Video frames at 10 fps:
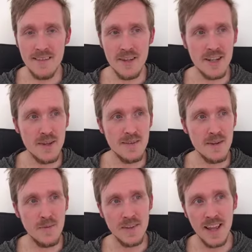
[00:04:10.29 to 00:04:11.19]
So you can use
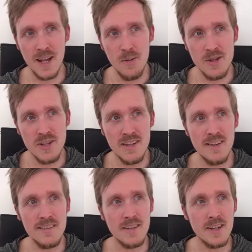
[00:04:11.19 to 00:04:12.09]
different
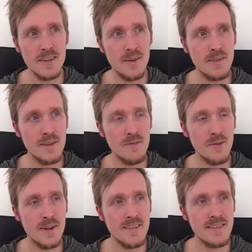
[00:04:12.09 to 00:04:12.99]
languages. You can use
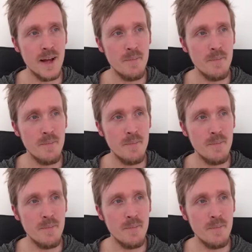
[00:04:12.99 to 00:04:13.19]
different